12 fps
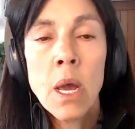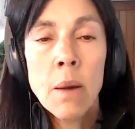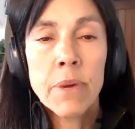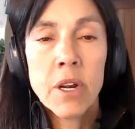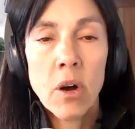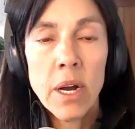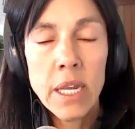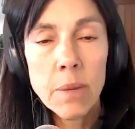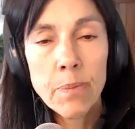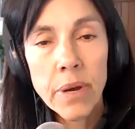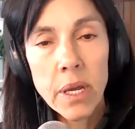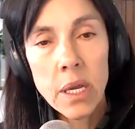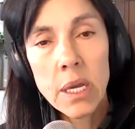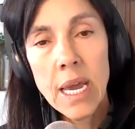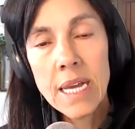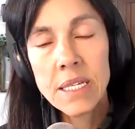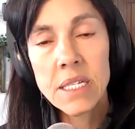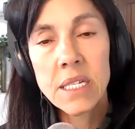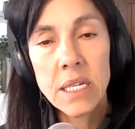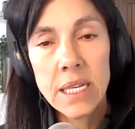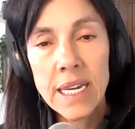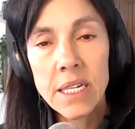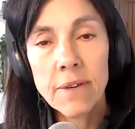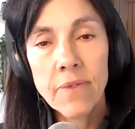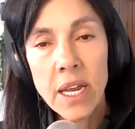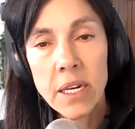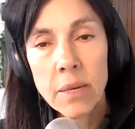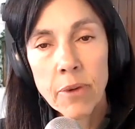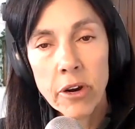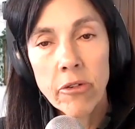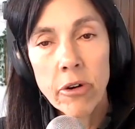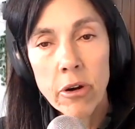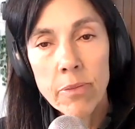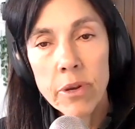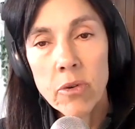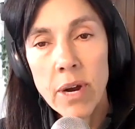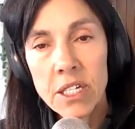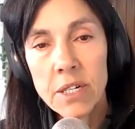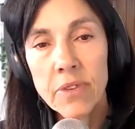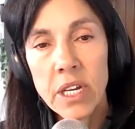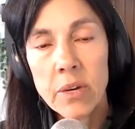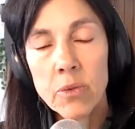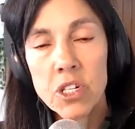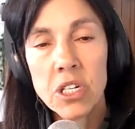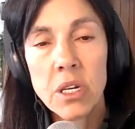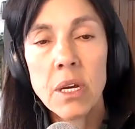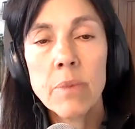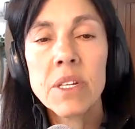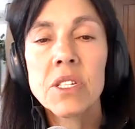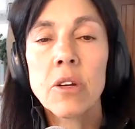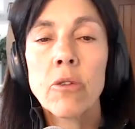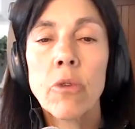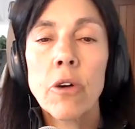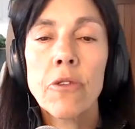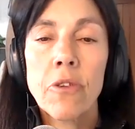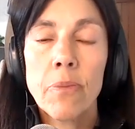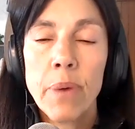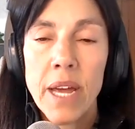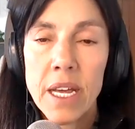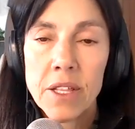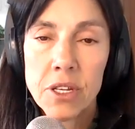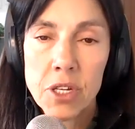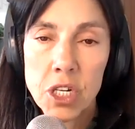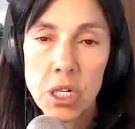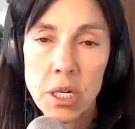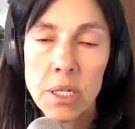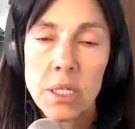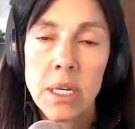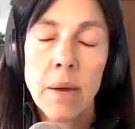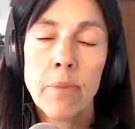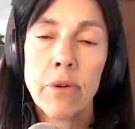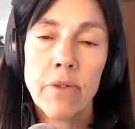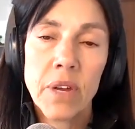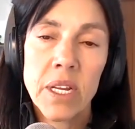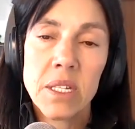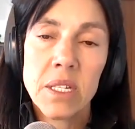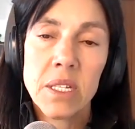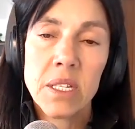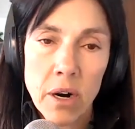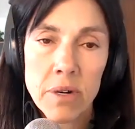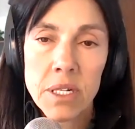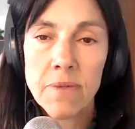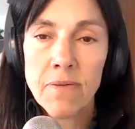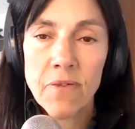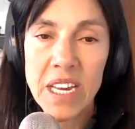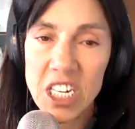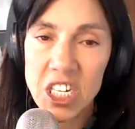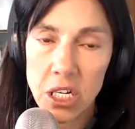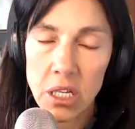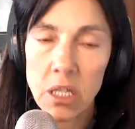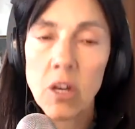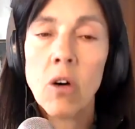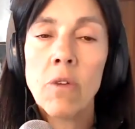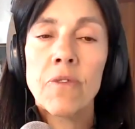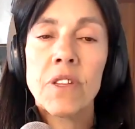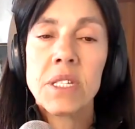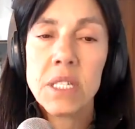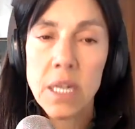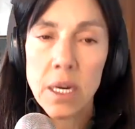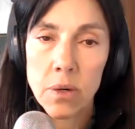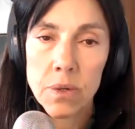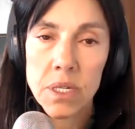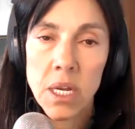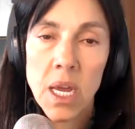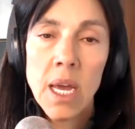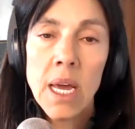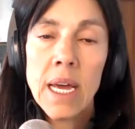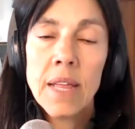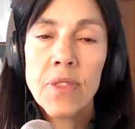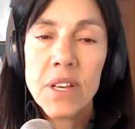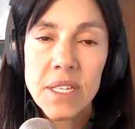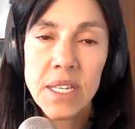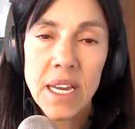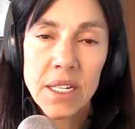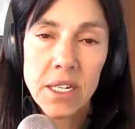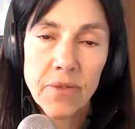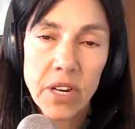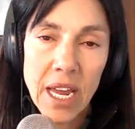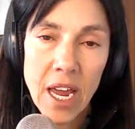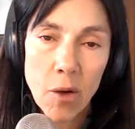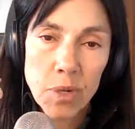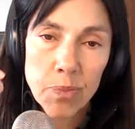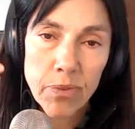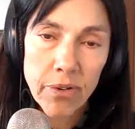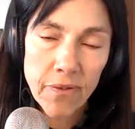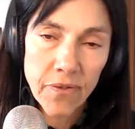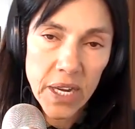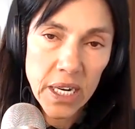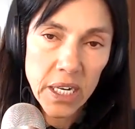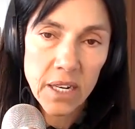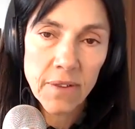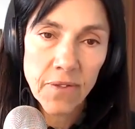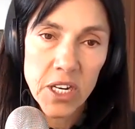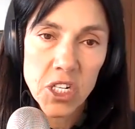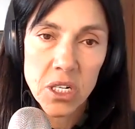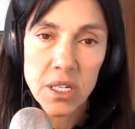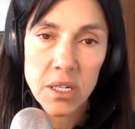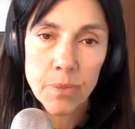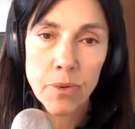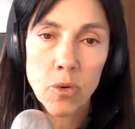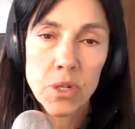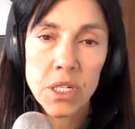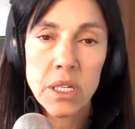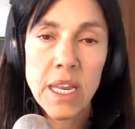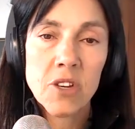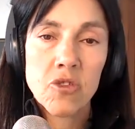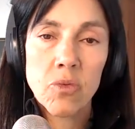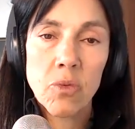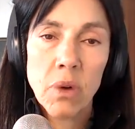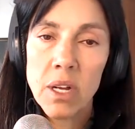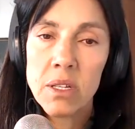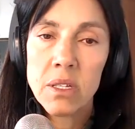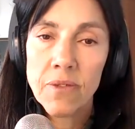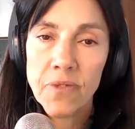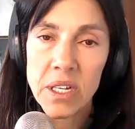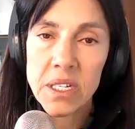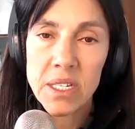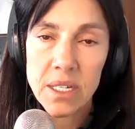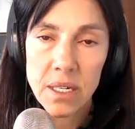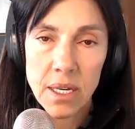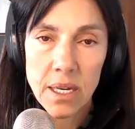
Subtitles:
But IDP has selective antimicrobial activity, which inhibits the growth of pathogens and prevents virus infection of the cells. And this activity helps prevent infection and supports the natural defense